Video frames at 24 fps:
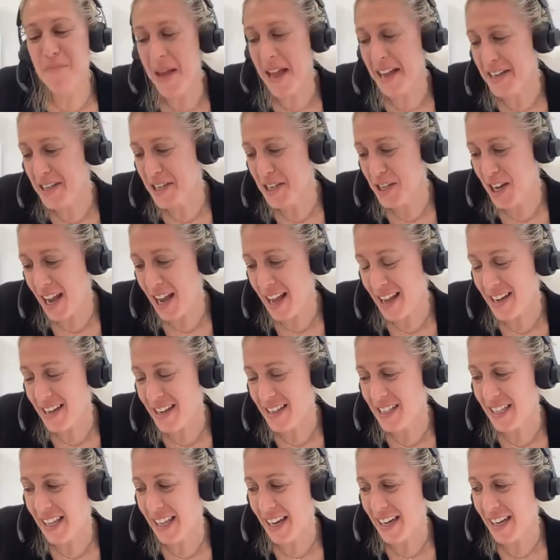penned yet
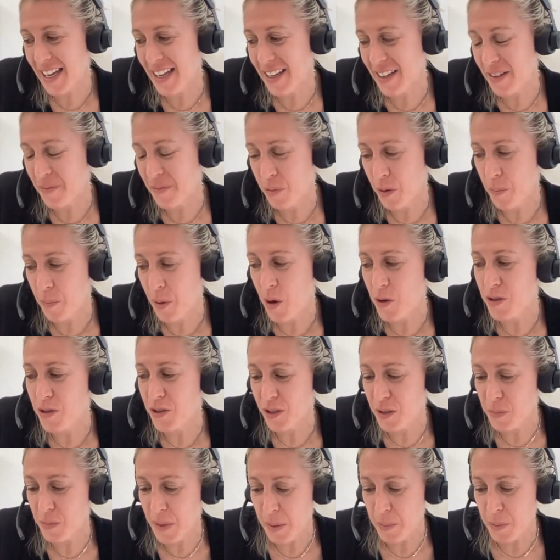it's getting
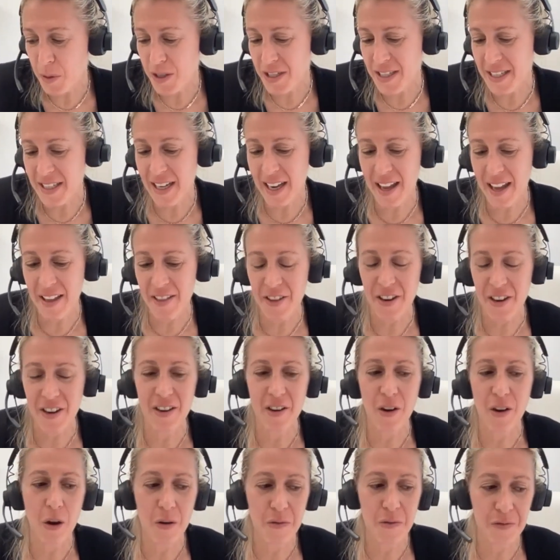proposals being put together
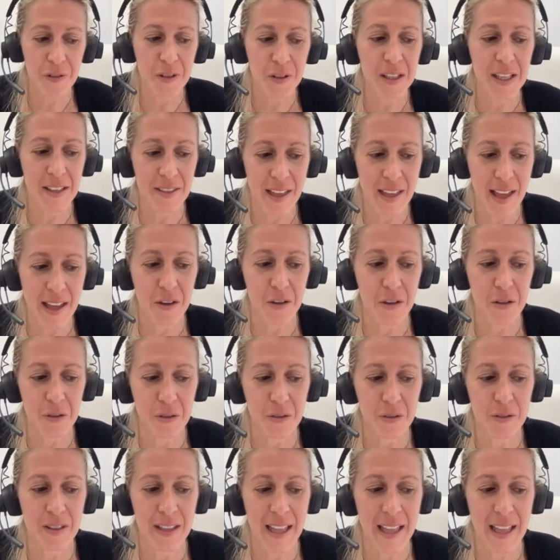and hopefully that'll